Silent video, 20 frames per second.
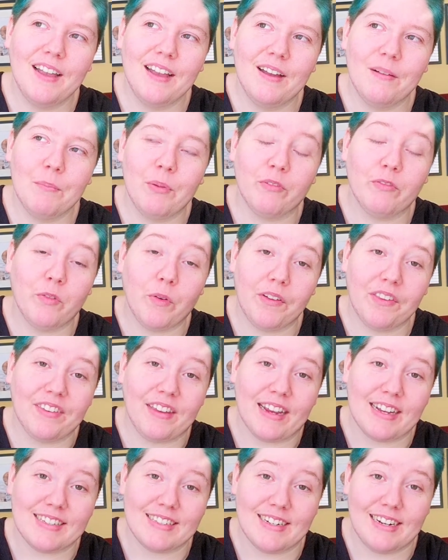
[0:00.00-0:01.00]
before this
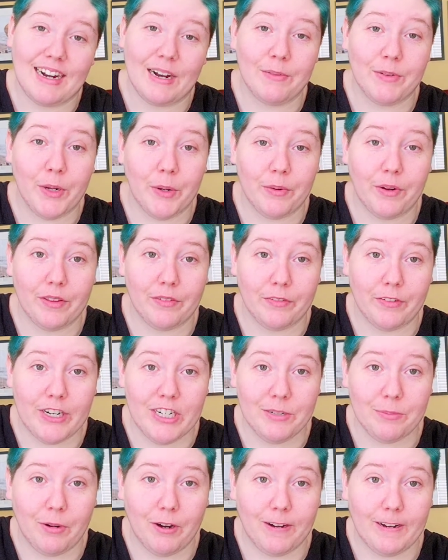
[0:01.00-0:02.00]
accident, I would go to the
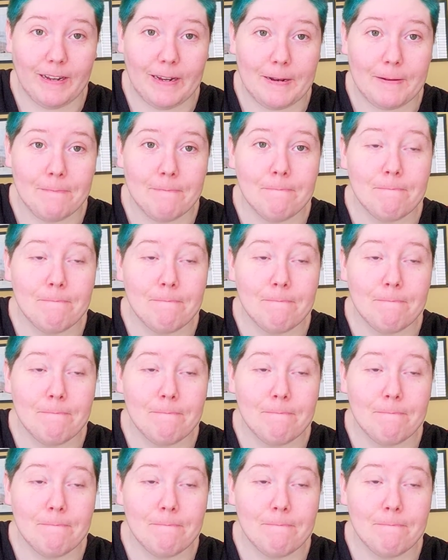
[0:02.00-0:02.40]
French market,